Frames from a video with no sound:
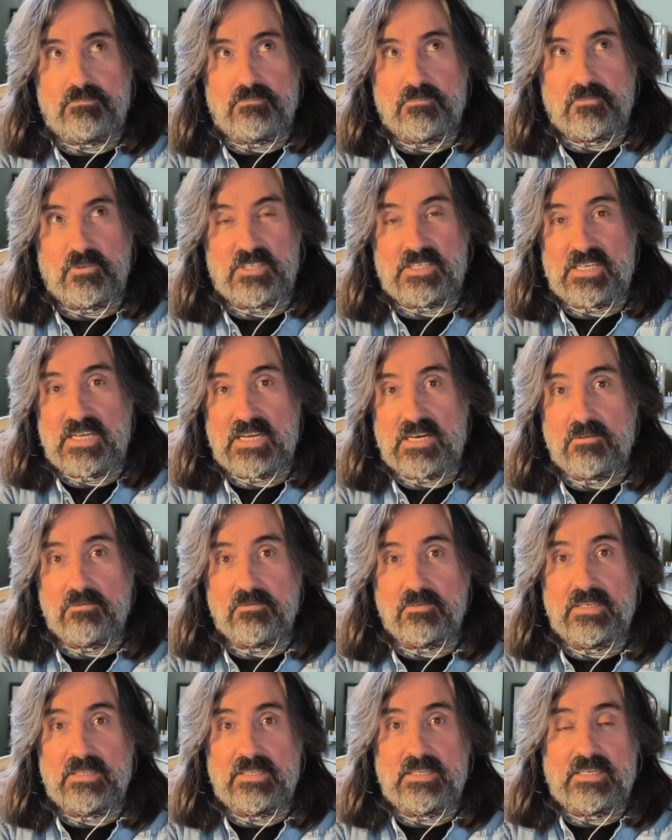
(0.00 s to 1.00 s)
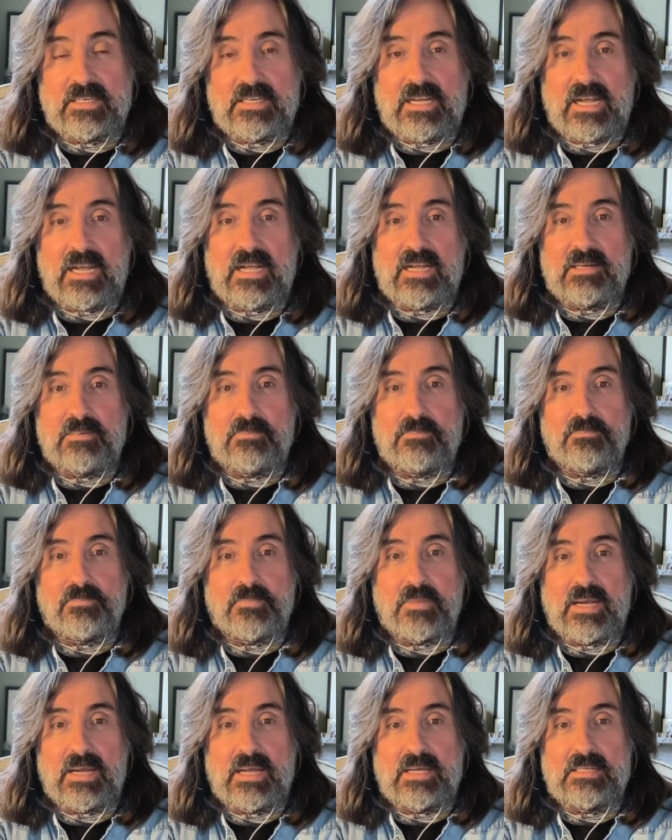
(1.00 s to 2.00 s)
reserve, um,
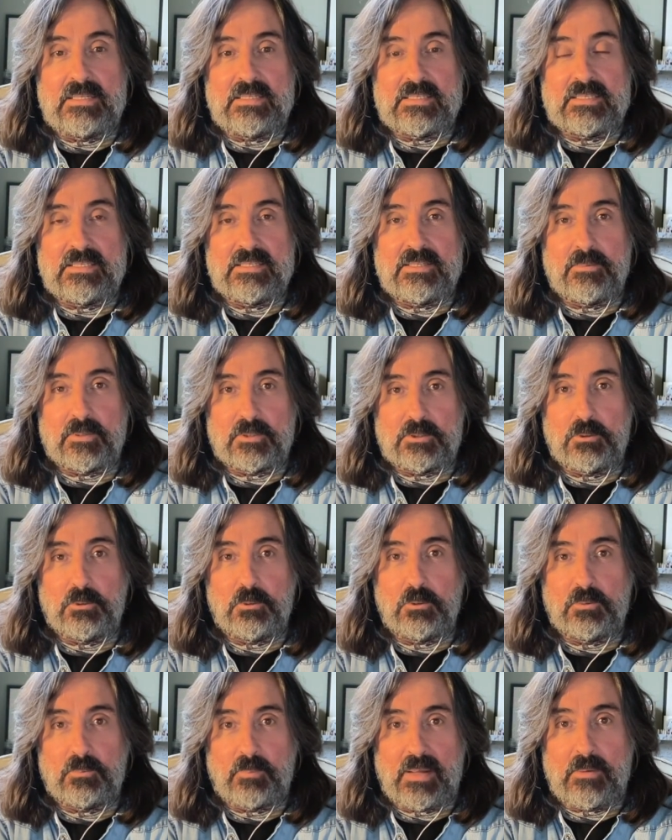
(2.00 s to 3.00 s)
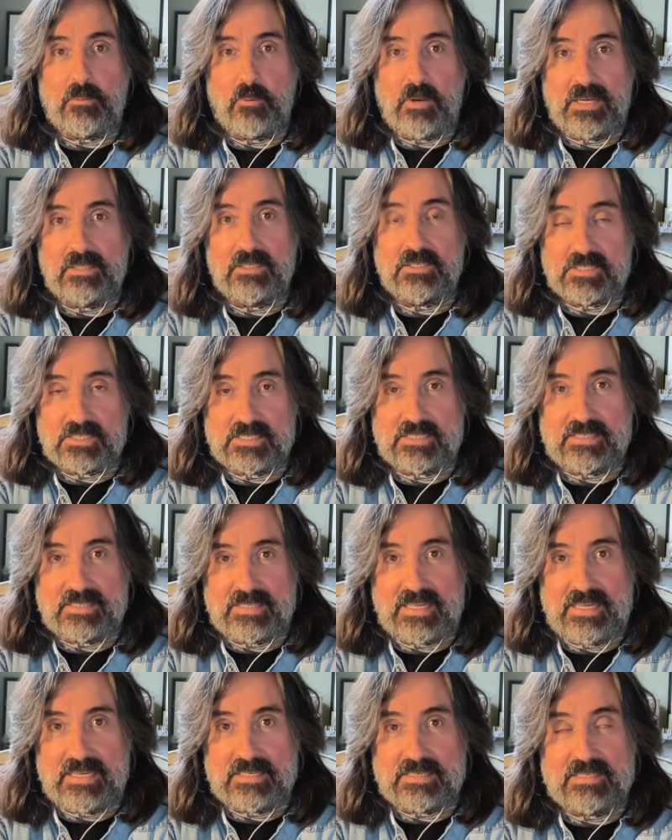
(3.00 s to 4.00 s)
and they were told by whalers
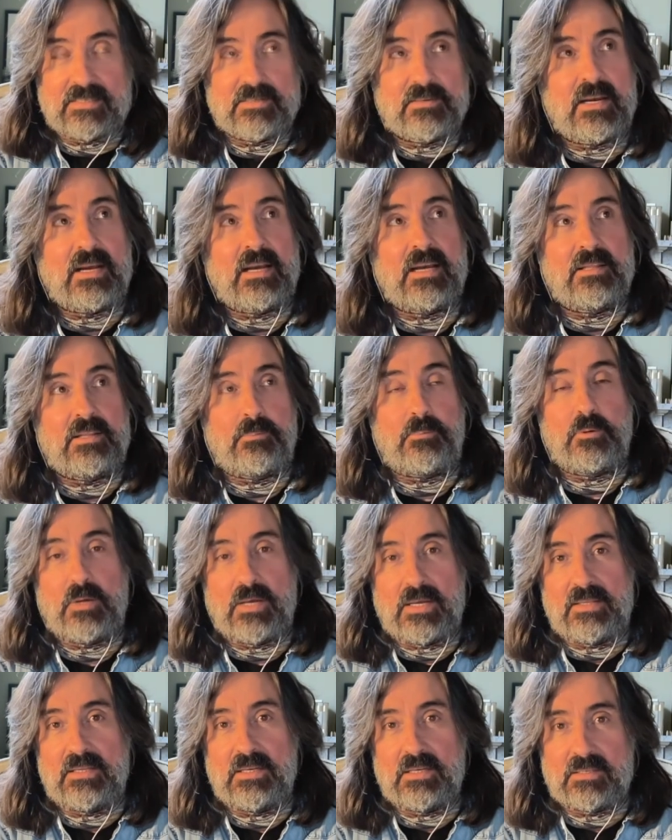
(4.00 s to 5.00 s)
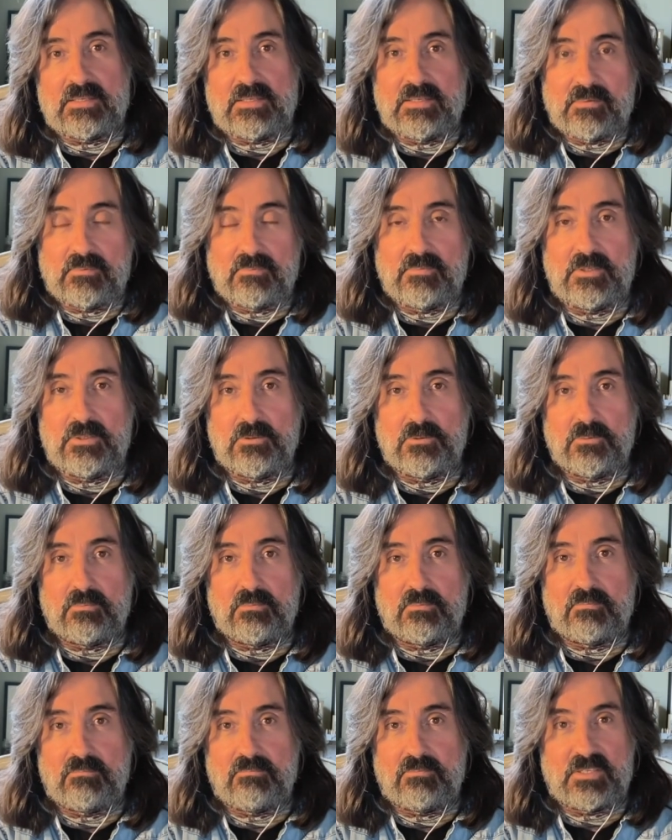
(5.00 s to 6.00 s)
there. Uh, they put in there to you know
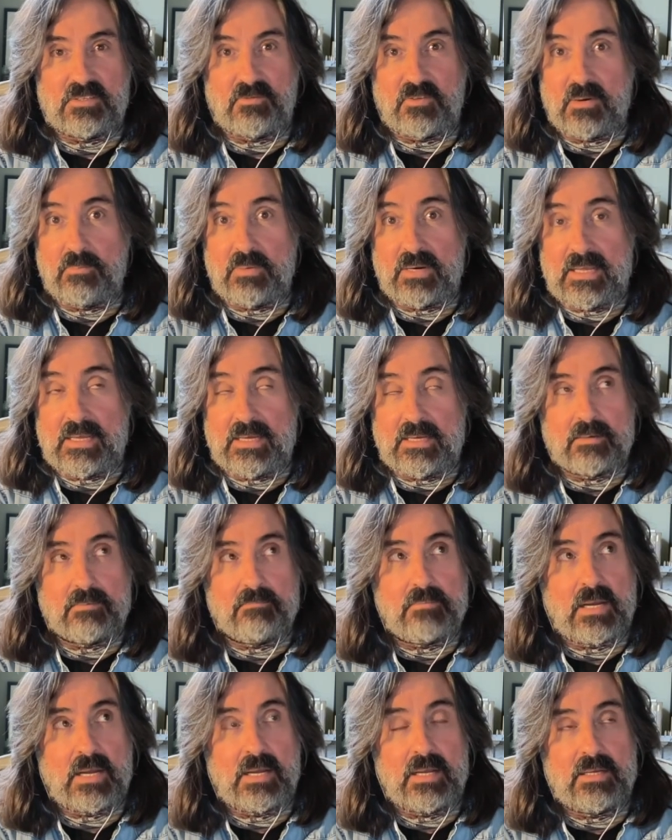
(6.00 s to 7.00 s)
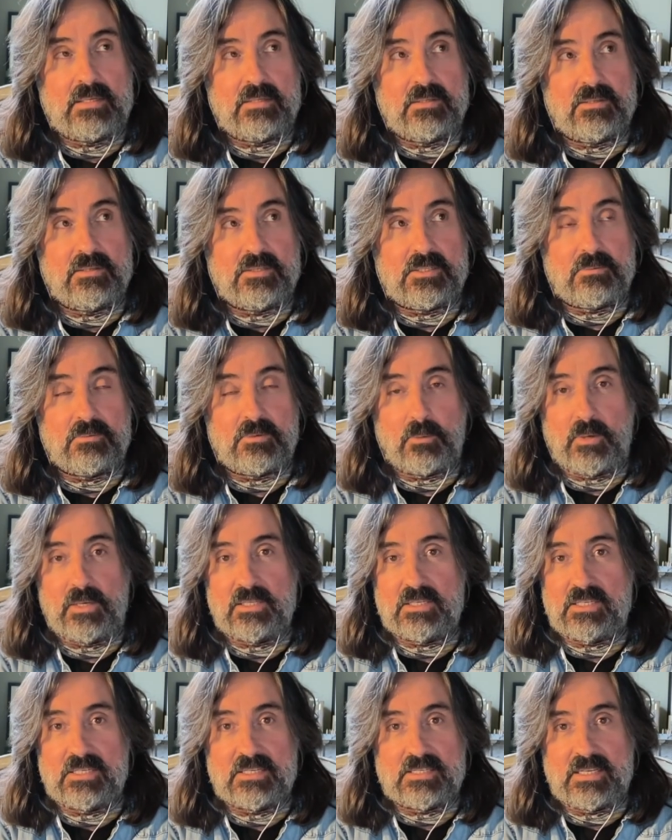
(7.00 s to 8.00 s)
just for a break and the, the,
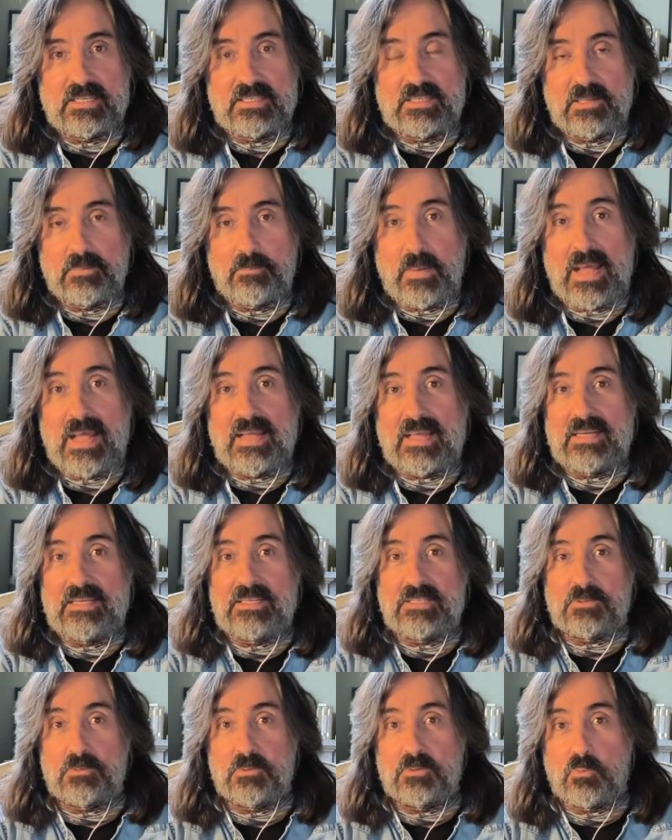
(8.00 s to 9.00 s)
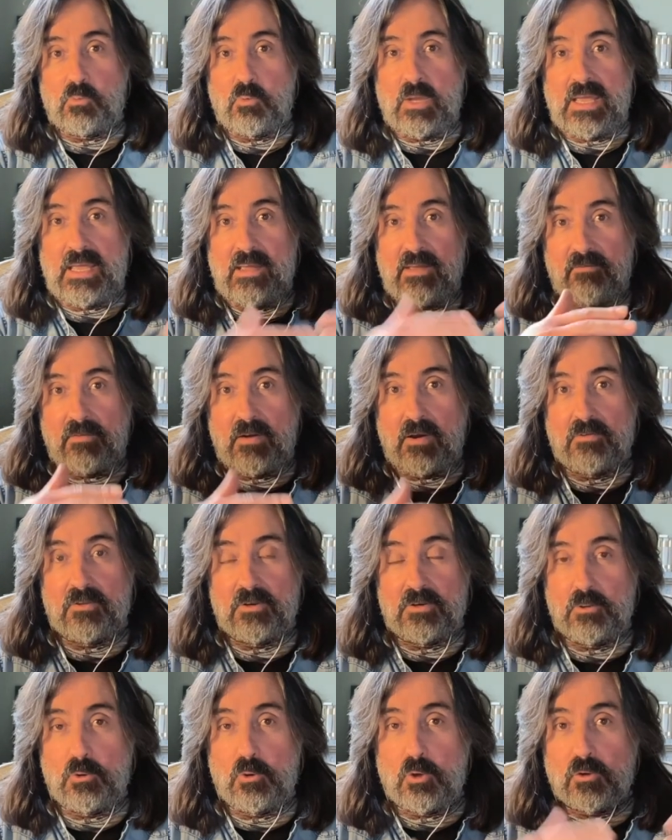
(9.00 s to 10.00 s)
whalers there said that the pack ice was way farther
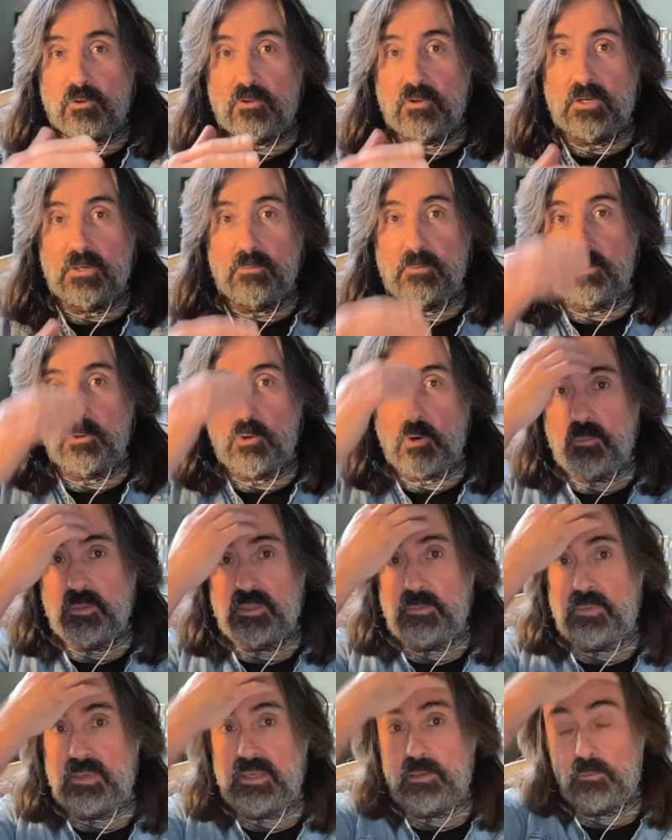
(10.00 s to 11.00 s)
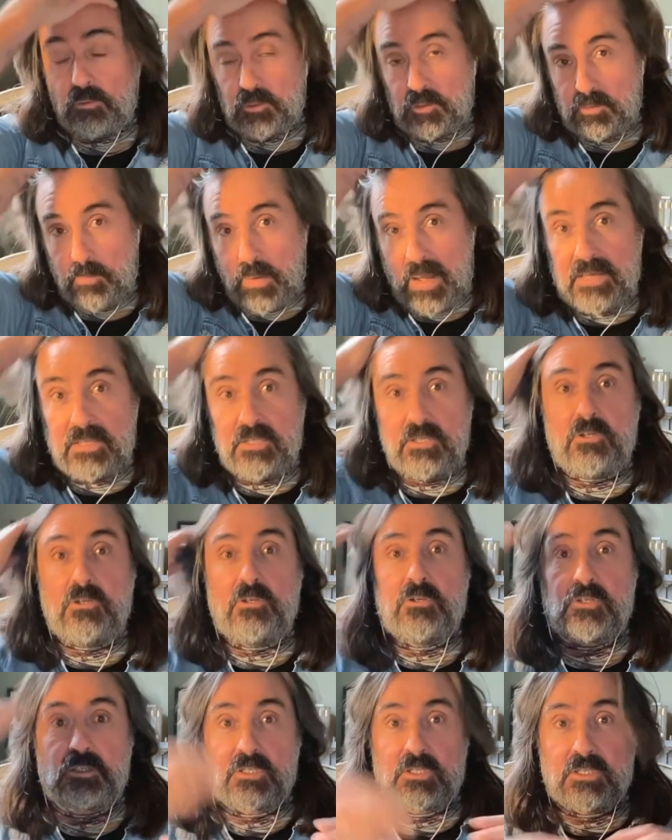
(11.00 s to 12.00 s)
north than it would normally be, which was bad
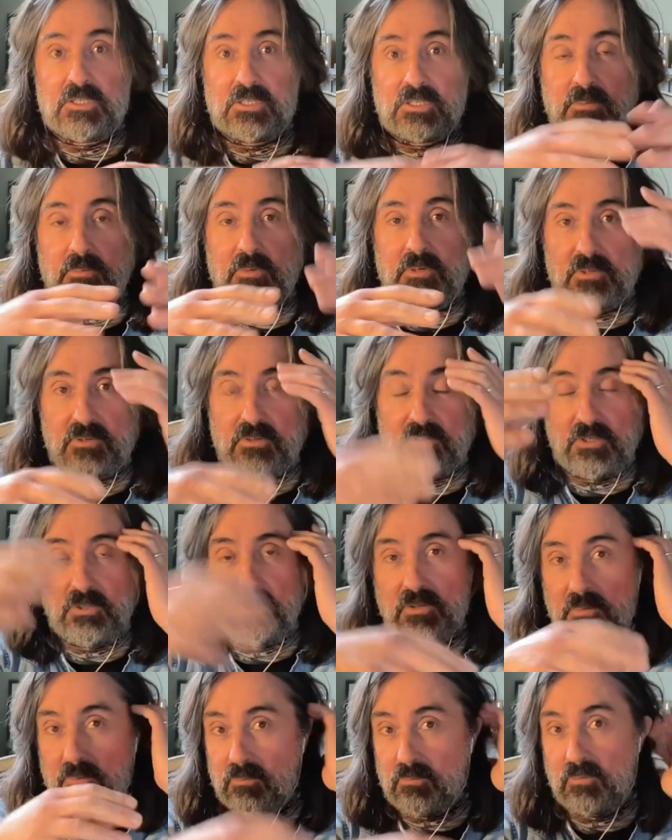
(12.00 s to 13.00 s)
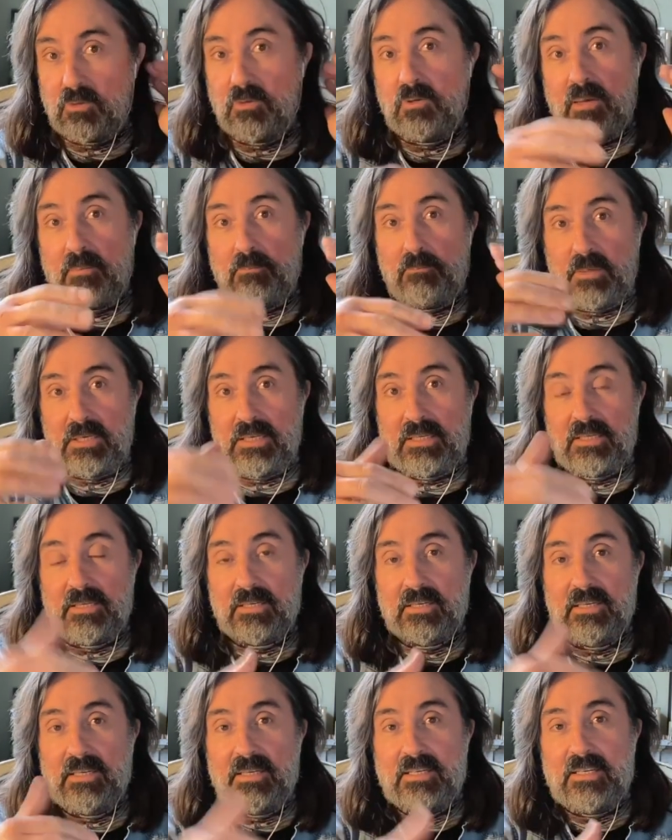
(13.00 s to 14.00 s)
news because they were, you know, going to impede their,
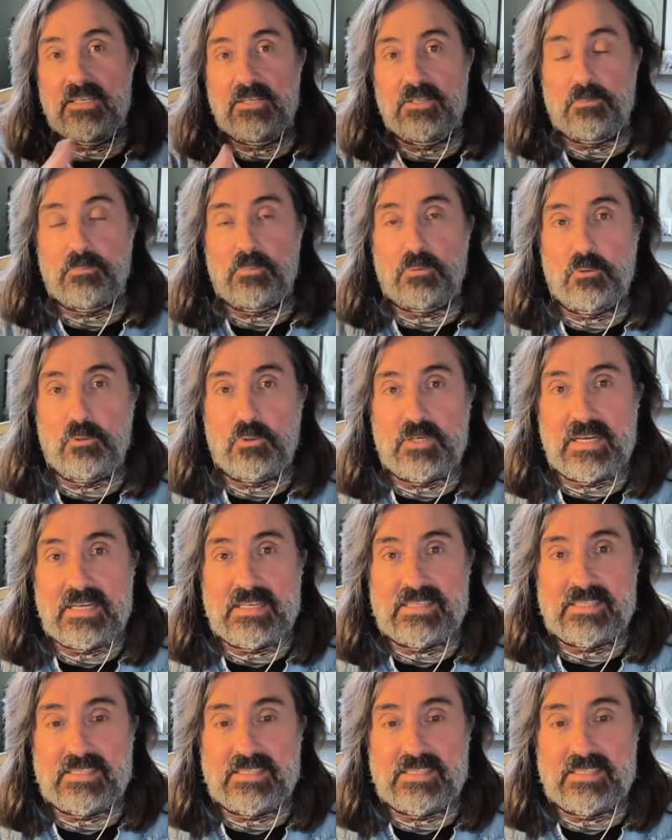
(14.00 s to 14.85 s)
their progress